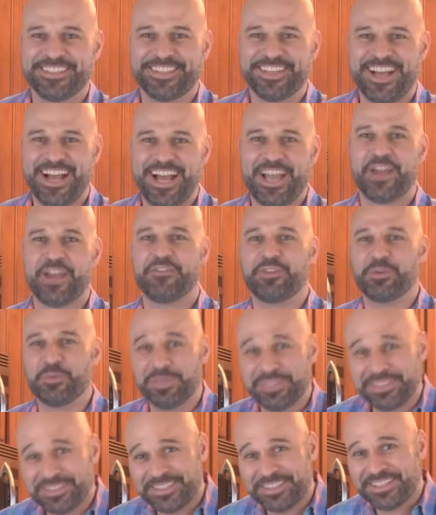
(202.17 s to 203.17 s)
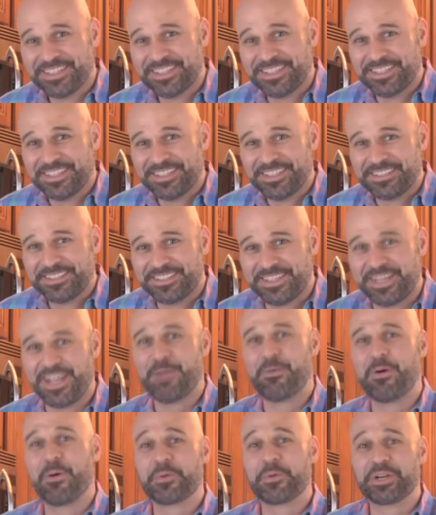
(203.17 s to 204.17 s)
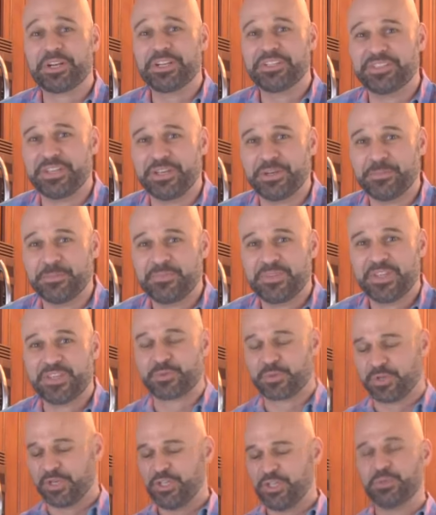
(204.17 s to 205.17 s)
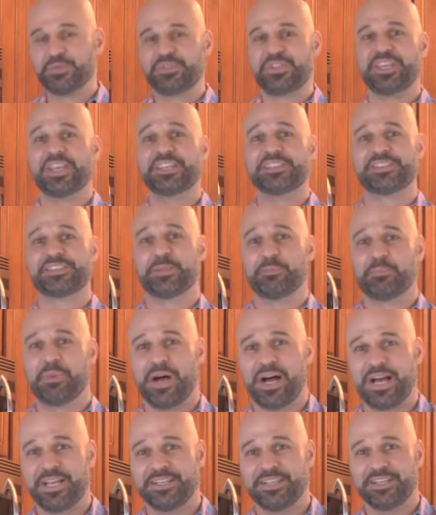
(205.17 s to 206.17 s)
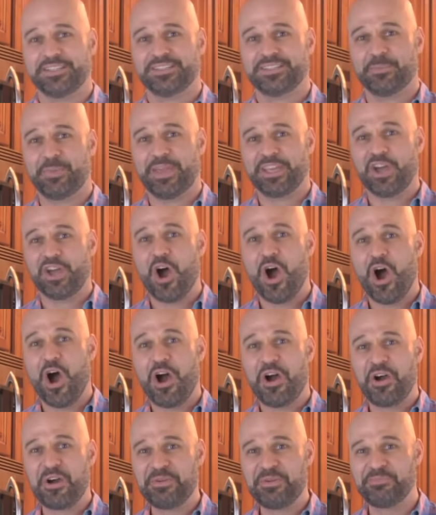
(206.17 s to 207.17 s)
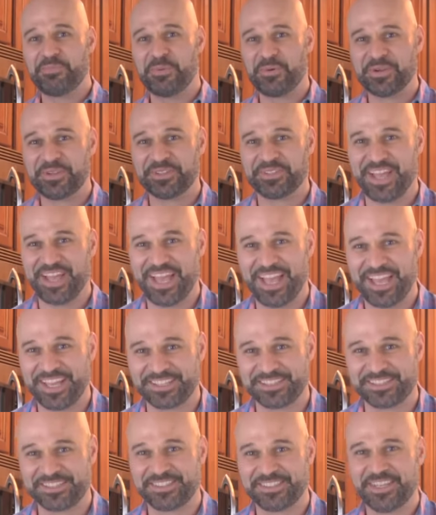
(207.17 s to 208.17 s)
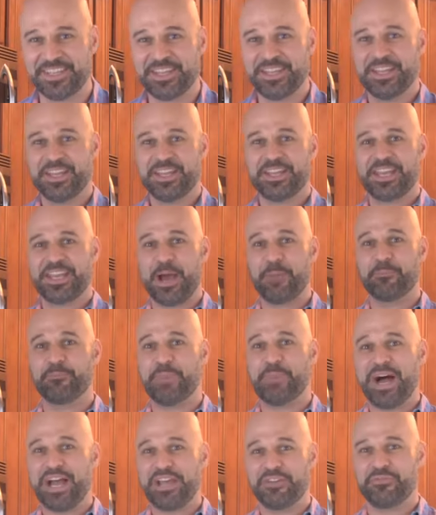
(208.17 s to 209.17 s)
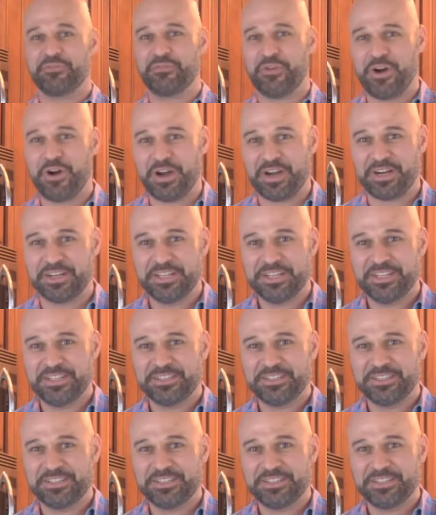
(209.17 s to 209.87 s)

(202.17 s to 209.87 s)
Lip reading: Hi everyone. Today what we're gonna do is we're gonna use the Instant Pot to make hard-boiled eggs. Now by far,